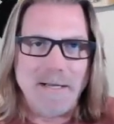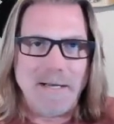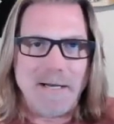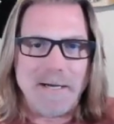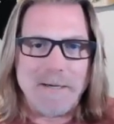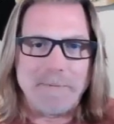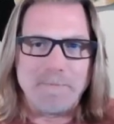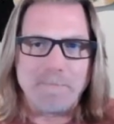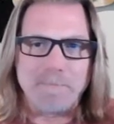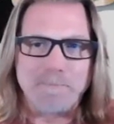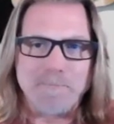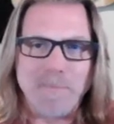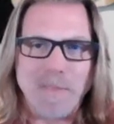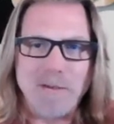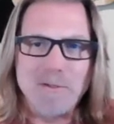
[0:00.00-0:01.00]
Um,
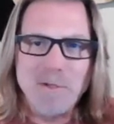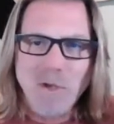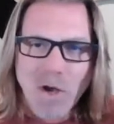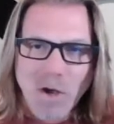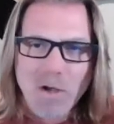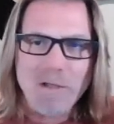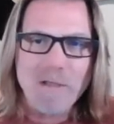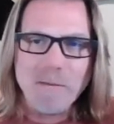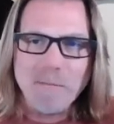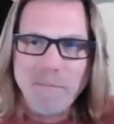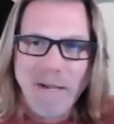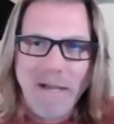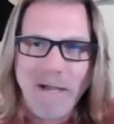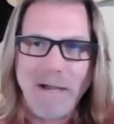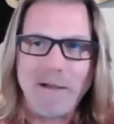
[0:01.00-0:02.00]
Talking
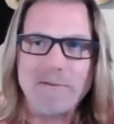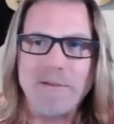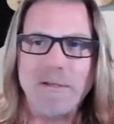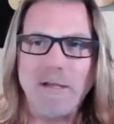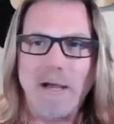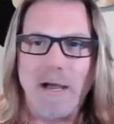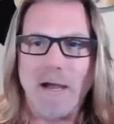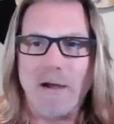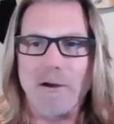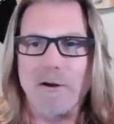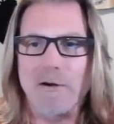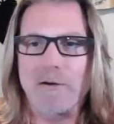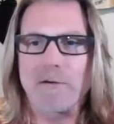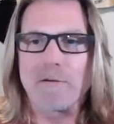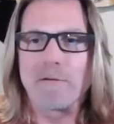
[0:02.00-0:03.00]
about
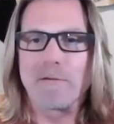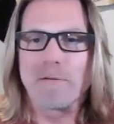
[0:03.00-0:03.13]
our